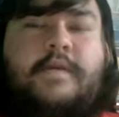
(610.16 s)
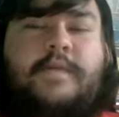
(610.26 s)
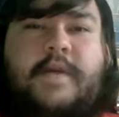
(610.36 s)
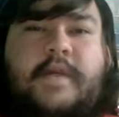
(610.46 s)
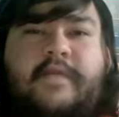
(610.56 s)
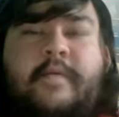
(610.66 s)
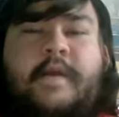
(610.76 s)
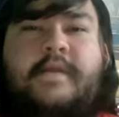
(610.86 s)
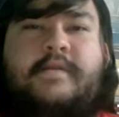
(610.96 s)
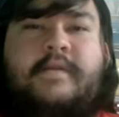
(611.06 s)
speaking of
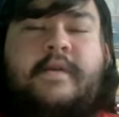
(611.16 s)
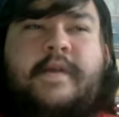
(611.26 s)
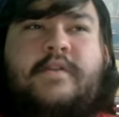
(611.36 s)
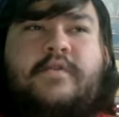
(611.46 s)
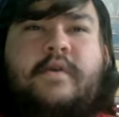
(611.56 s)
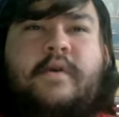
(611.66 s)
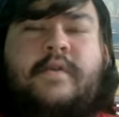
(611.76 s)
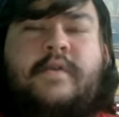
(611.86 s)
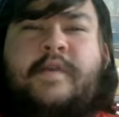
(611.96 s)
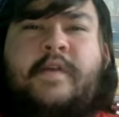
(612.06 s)
MLS, I think it
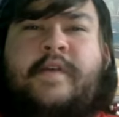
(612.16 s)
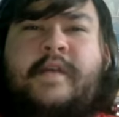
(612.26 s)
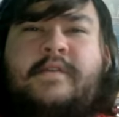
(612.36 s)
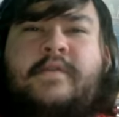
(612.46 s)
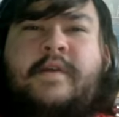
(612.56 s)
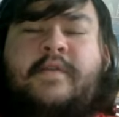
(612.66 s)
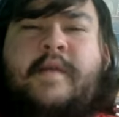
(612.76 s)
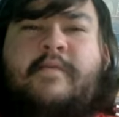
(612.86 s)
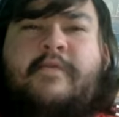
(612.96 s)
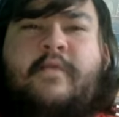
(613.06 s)
was either yesterday or the
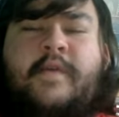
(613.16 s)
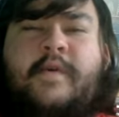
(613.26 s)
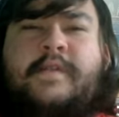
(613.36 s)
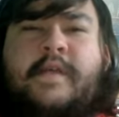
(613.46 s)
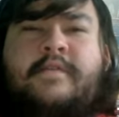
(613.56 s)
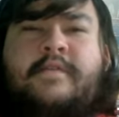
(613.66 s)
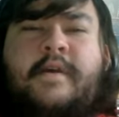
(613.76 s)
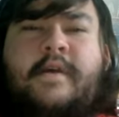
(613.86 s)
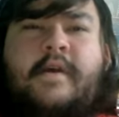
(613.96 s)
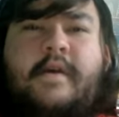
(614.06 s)
day before. I think it was
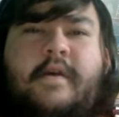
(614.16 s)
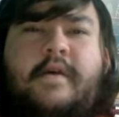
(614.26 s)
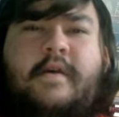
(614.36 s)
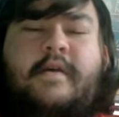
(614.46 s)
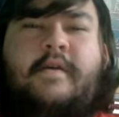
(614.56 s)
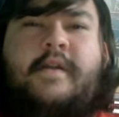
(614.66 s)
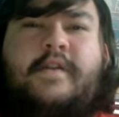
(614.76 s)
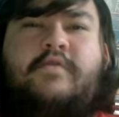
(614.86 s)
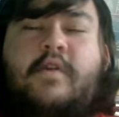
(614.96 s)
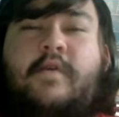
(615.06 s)
yesterday. That
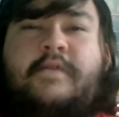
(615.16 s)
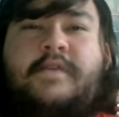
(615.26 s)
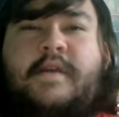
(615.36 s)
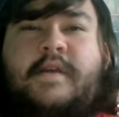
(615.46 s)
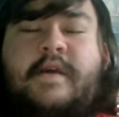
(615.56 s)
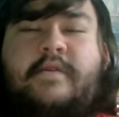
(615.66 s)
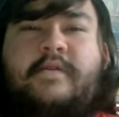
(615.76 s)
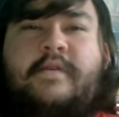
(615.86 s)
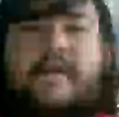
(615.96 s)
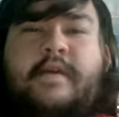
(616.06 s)
Toronto FC
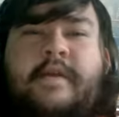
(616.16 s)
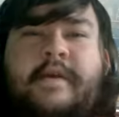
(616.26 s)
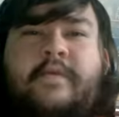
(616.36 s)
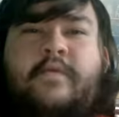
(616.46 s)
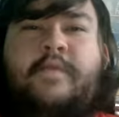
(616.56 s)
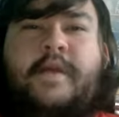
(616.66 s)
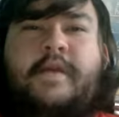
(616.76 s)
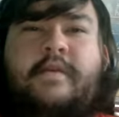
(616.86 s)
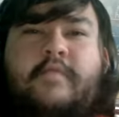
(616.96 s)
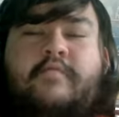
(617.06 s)
announced that they will
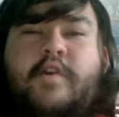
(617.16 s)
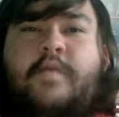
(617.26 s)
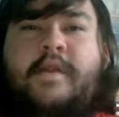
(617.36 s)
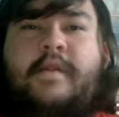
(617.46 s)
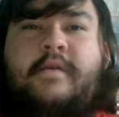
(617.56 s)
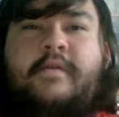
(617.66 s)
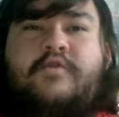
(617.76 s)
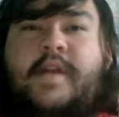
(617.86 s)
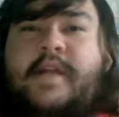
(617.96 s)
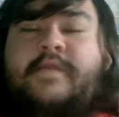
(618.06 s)
be reopening their
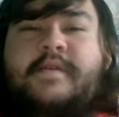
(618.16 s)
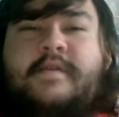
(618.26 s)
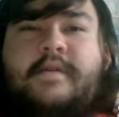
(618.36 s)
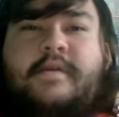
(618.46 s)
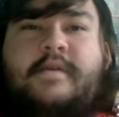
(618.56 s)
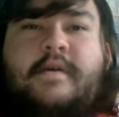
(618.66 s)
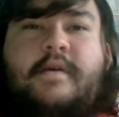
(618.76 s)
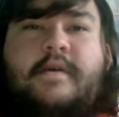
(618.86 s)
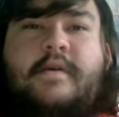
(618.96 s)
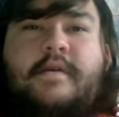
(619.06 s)
training facilities,
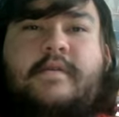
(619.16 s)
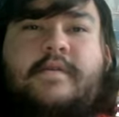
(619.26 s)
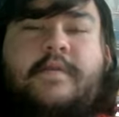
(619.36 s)
so